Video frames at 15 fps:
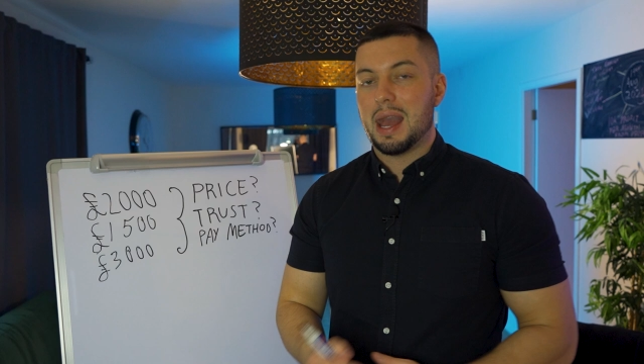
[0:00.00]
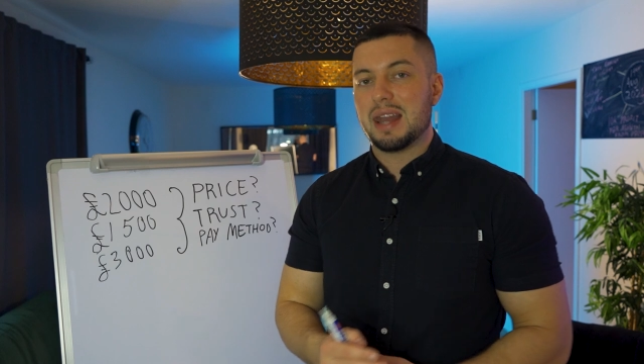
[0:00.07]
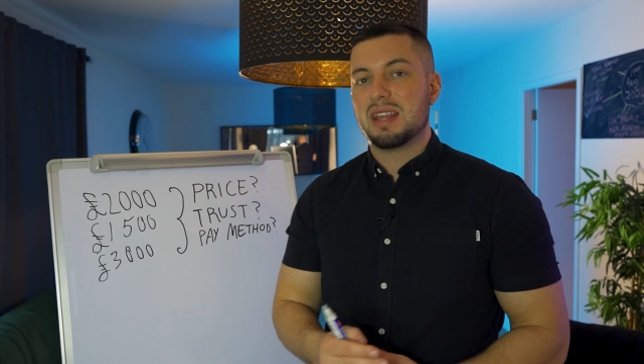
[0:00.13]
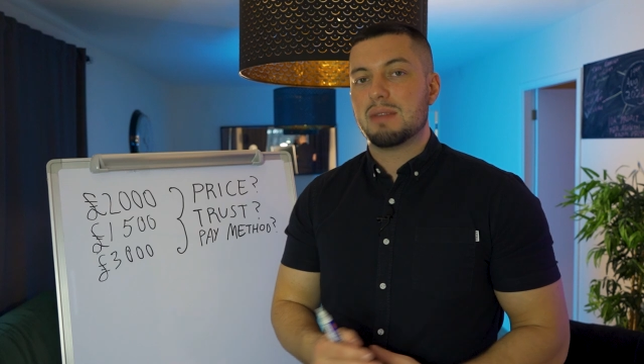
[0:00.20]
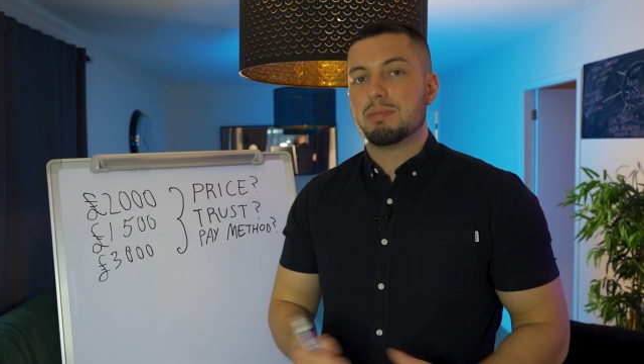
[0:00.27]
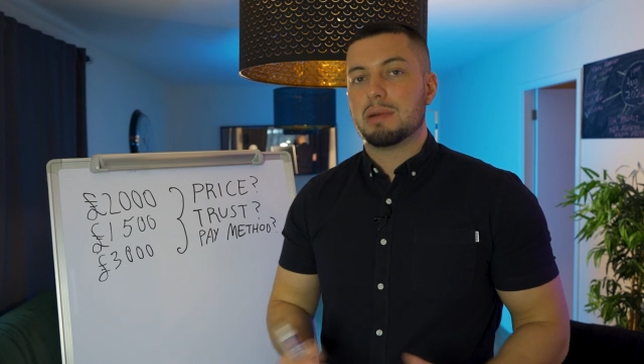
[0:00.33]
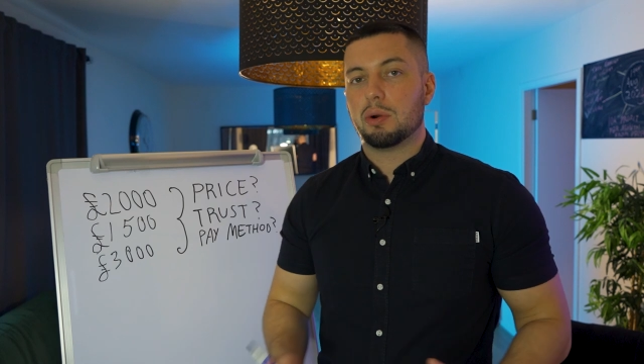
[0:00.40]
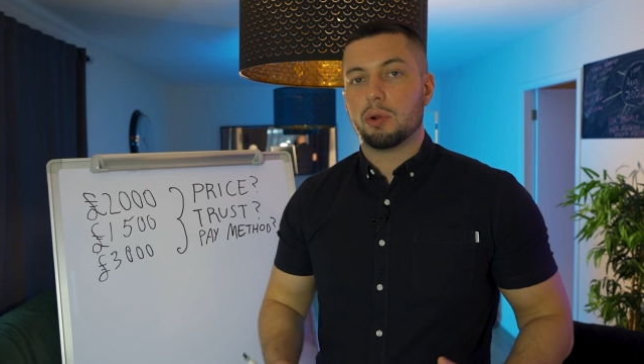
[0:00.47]

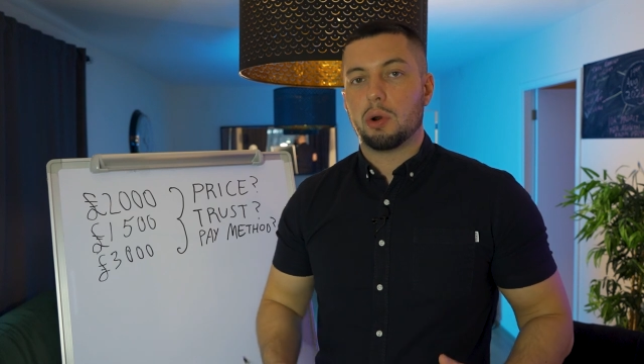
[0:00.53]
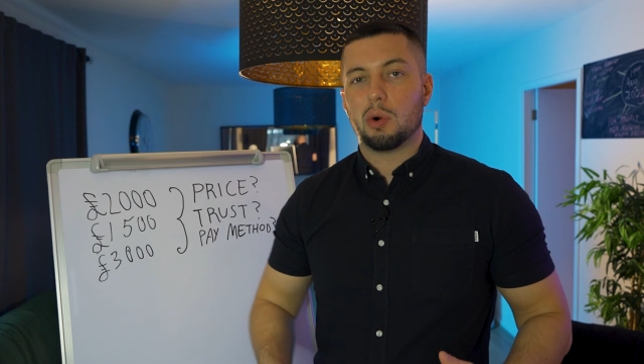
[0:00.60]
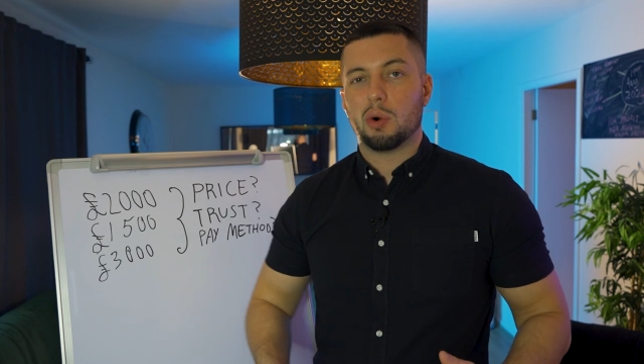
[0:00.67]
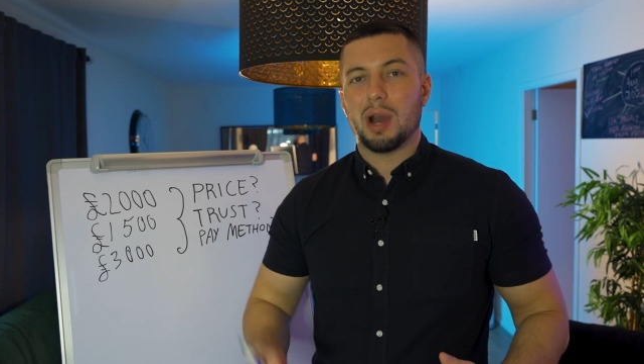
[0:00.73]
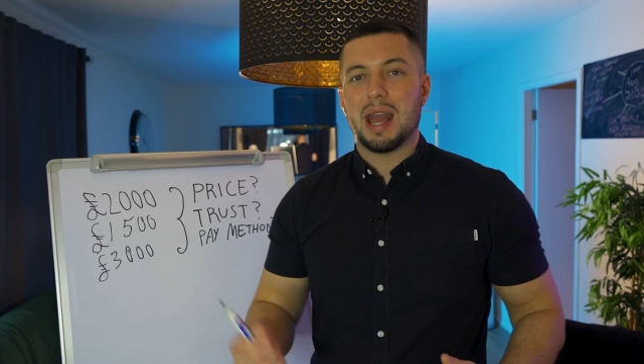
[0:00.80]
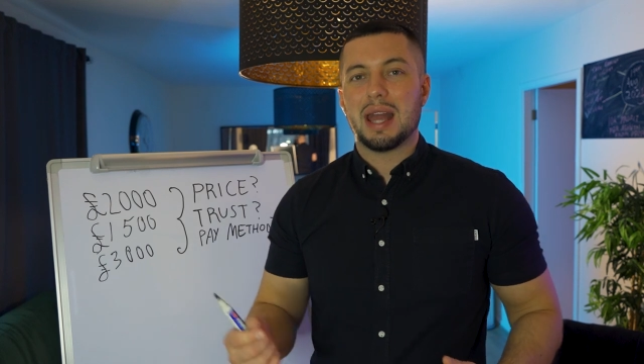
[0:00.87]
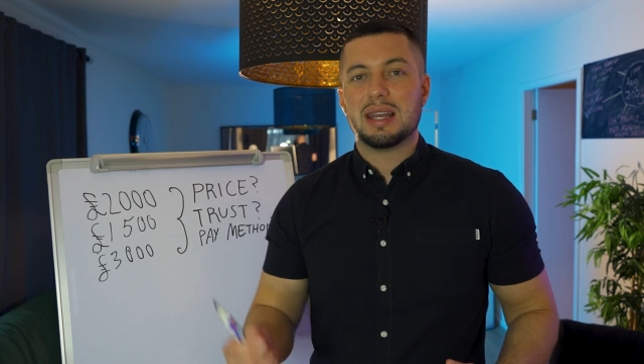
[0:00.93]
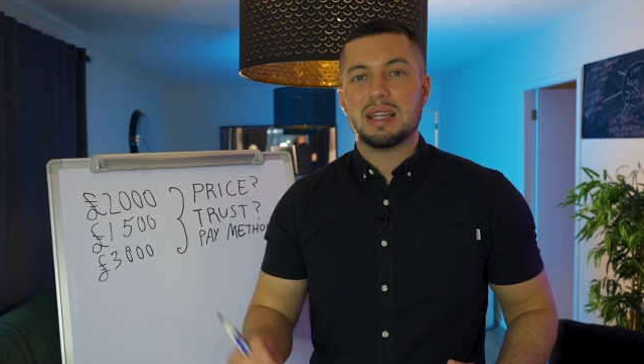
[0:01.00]
any builder
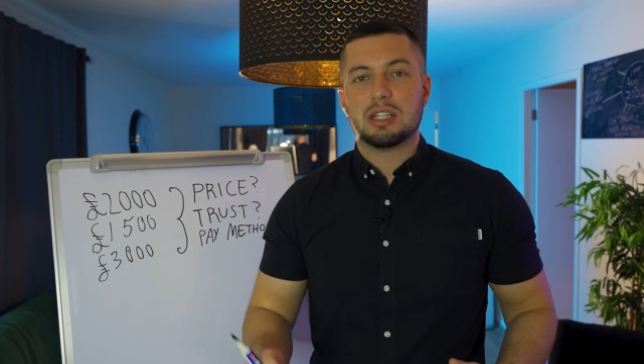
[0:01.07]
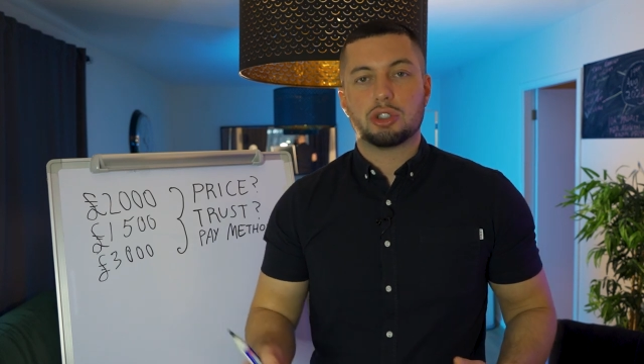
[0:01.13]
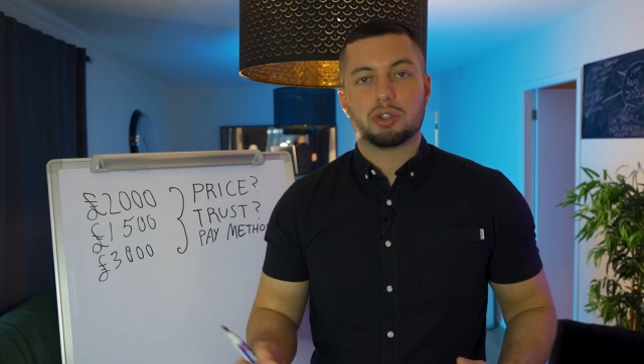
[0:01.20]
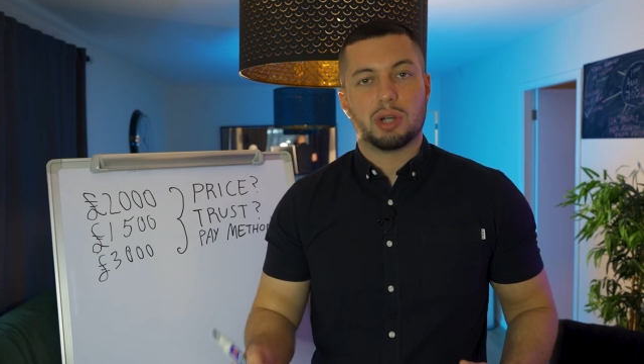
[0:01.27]
or any